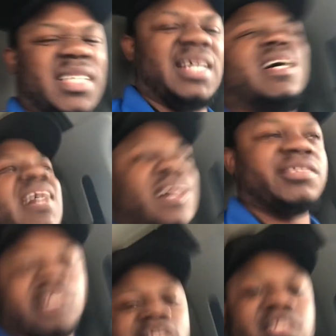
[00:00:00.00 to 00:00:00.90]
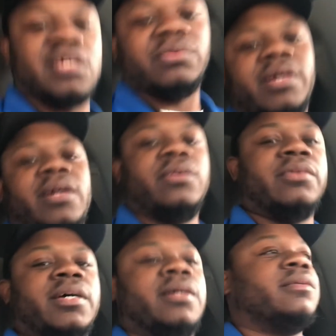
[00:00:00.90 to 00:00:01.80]
I gotta slow down on
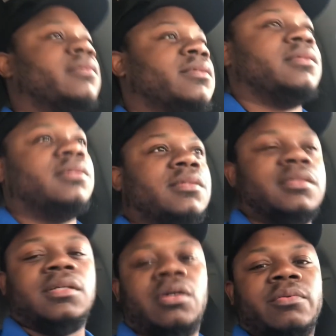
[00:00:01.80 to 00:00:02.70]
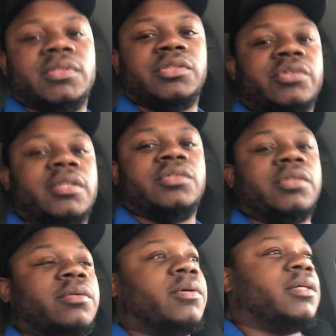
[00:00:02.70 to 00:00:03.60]
that. Always a train
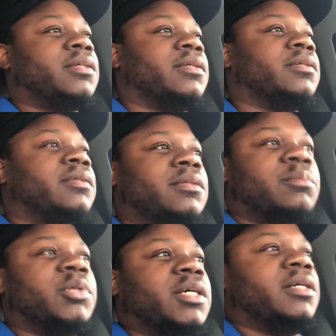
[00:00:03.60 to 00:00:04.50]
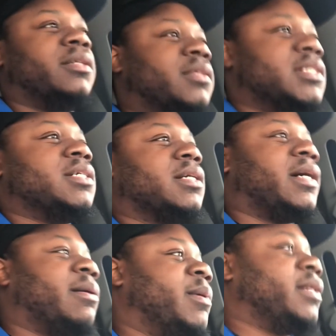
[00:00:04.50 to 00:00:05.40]
track right there. But yeah, it's looking
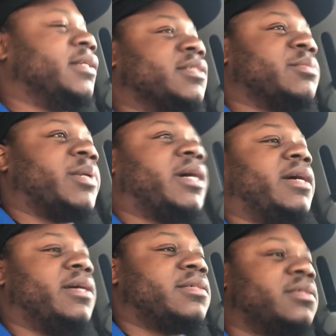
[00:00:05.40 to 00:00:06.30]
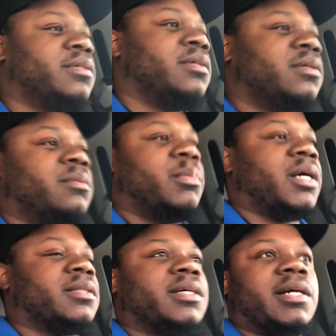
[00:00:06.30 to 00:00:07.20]
like I'm gonna have to get some gas. But
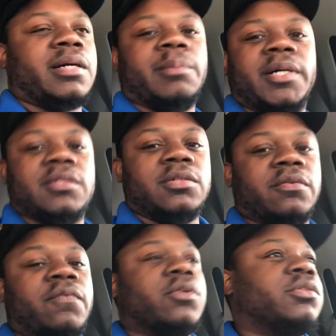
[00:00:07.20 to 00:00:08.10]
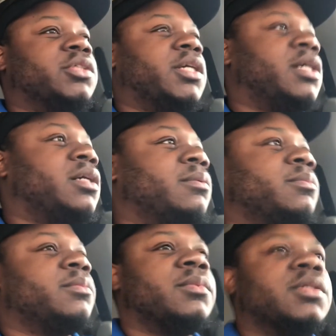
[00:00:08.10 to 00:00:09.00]
I think I can make it to the first job.
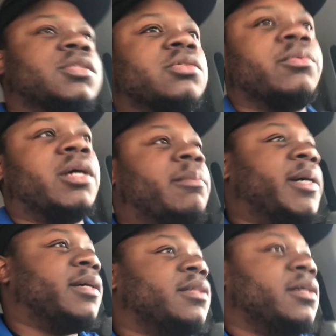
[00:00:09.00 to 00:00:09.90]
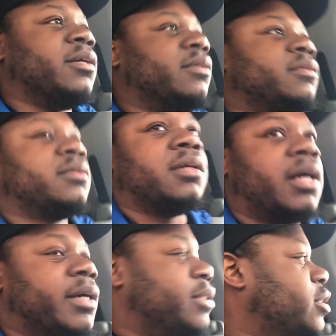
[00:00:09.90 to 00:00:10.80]
So when I make it there,
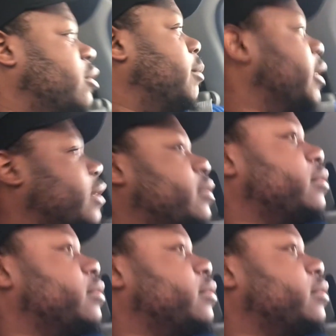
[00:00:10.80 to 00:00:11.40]
I hit y'all back.